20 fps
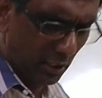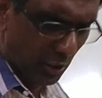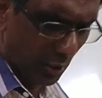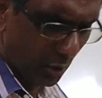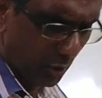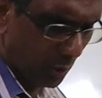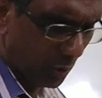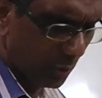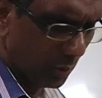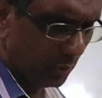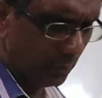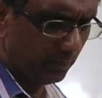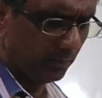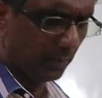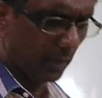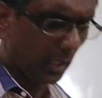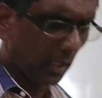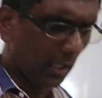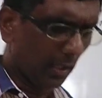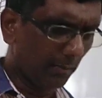to
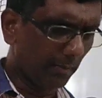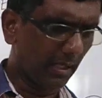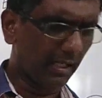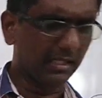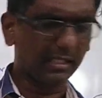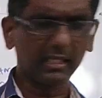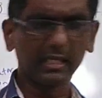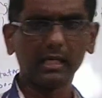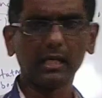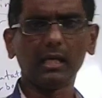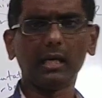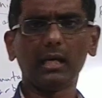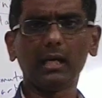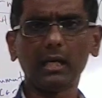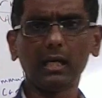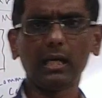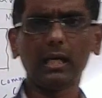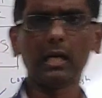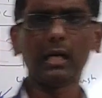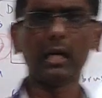you, but
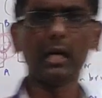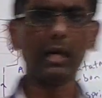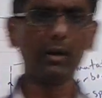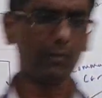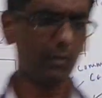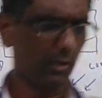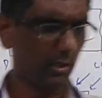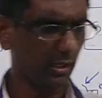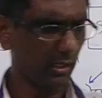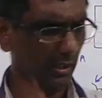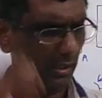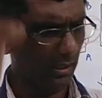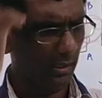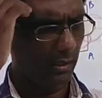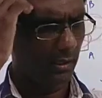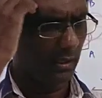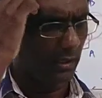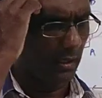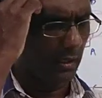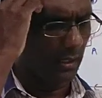I
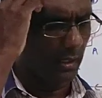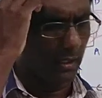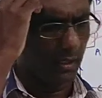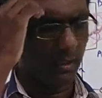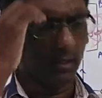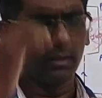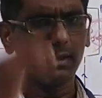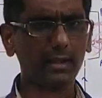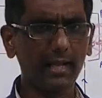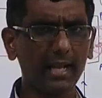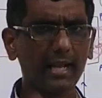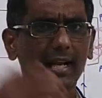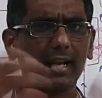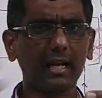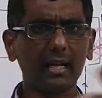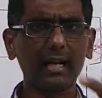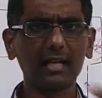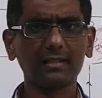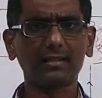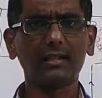will the direct
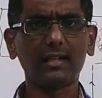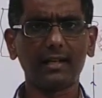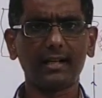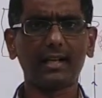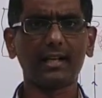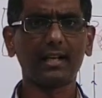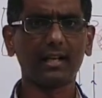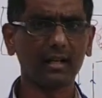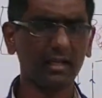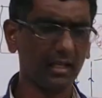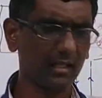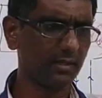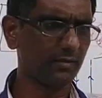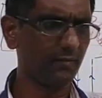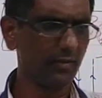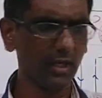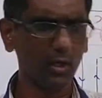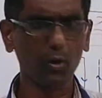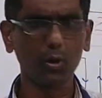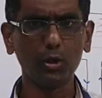class.
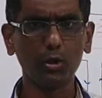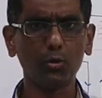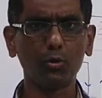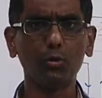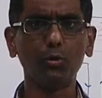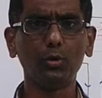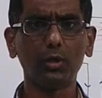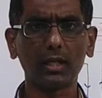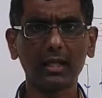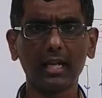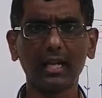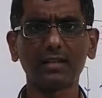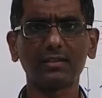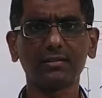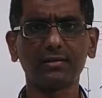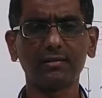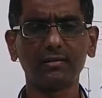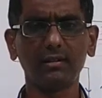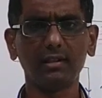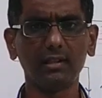We are going to do the
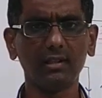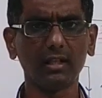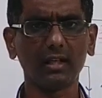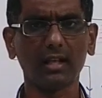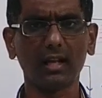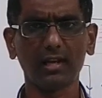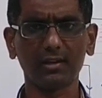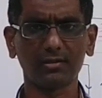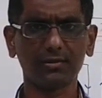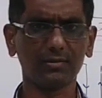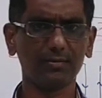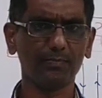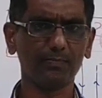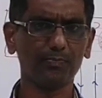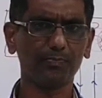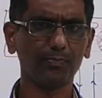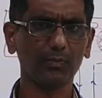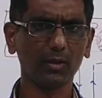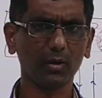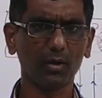class in the class.
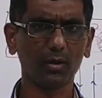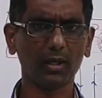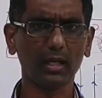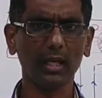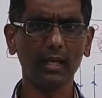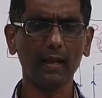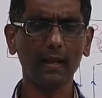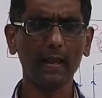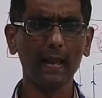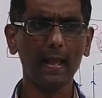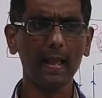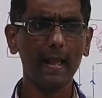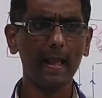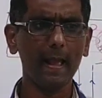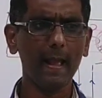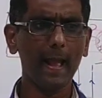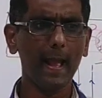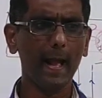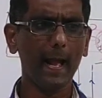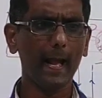Okay,
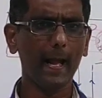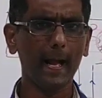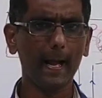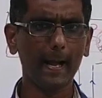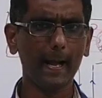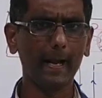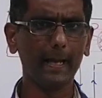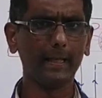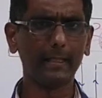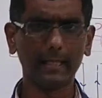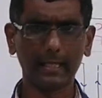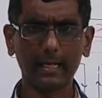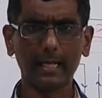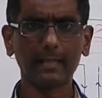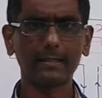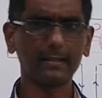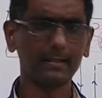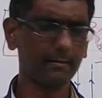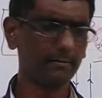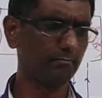in the
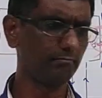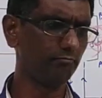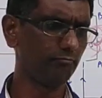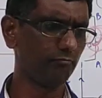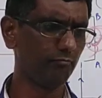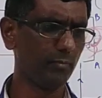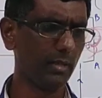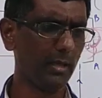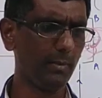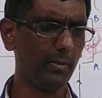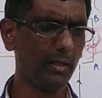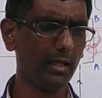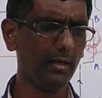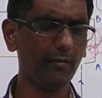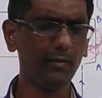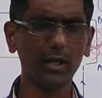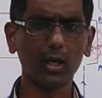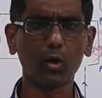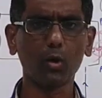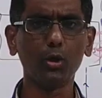class maybe
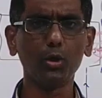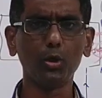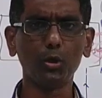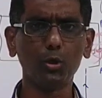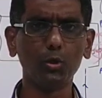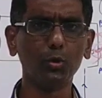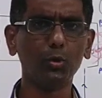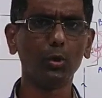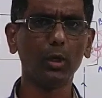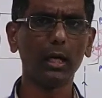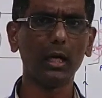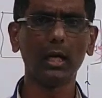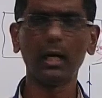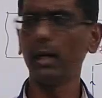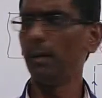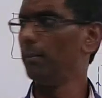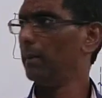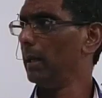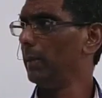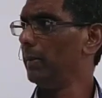we are going to do.
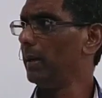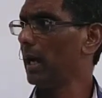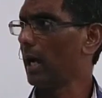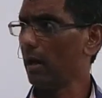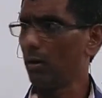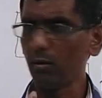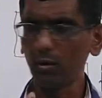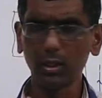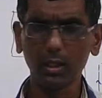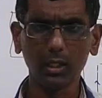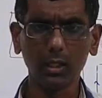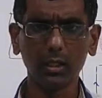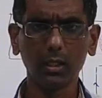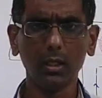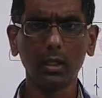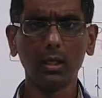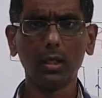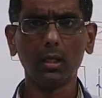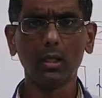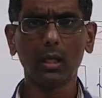Maybe I
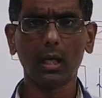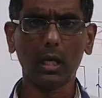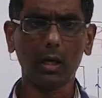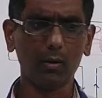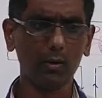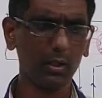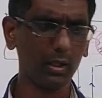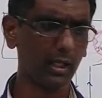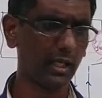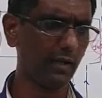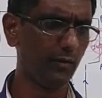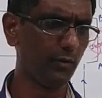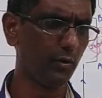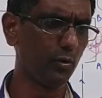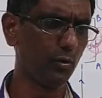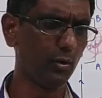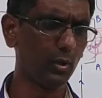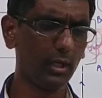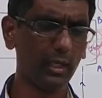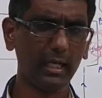will give
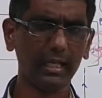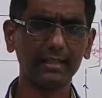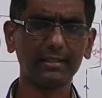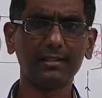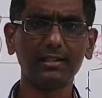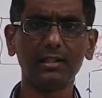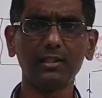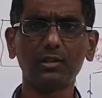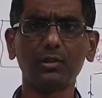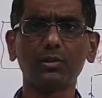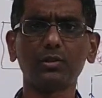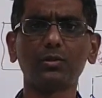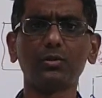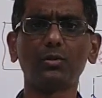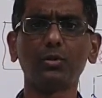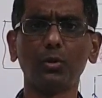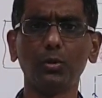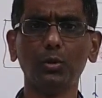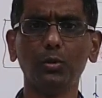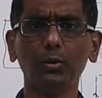you lessons
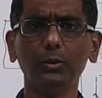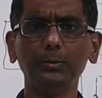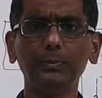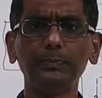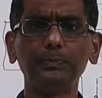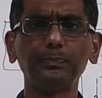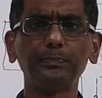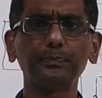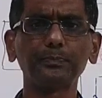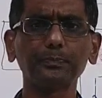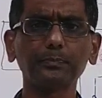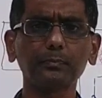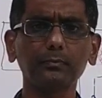to you,